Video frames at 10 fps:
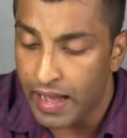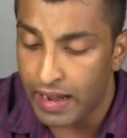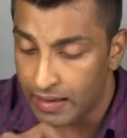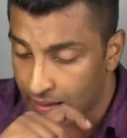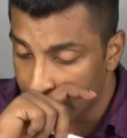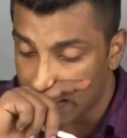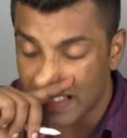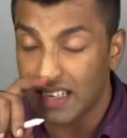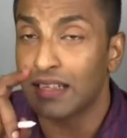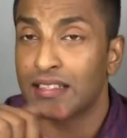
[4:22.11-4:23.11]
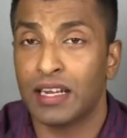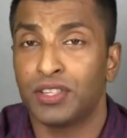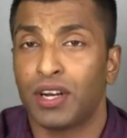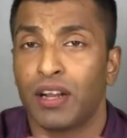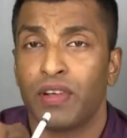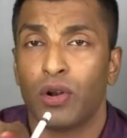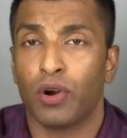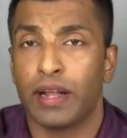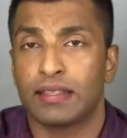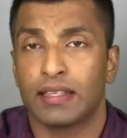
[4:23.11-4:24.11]
and this is at the central level
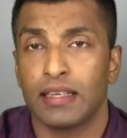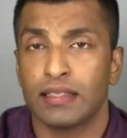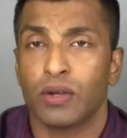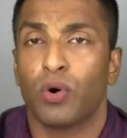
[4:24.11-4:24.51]
on excise.